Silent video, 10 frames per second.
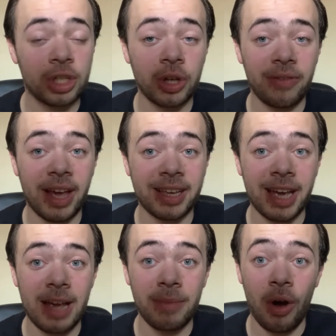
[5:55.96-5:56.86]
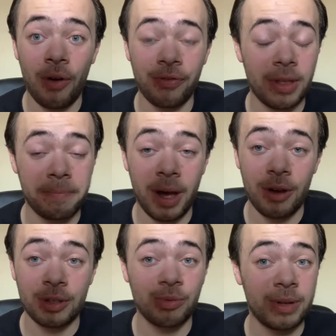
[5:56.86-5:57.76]
shot that came off the
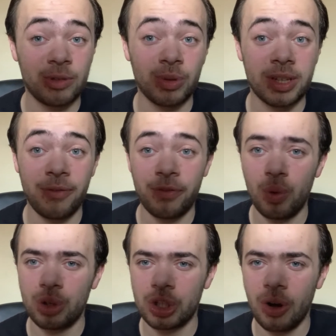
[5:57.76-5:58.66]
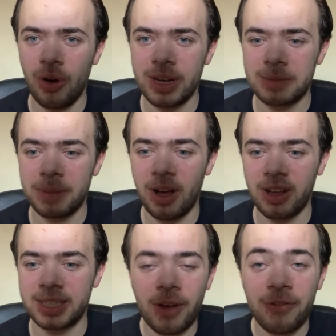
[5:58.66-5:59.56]
post, which was unfortunate on his part.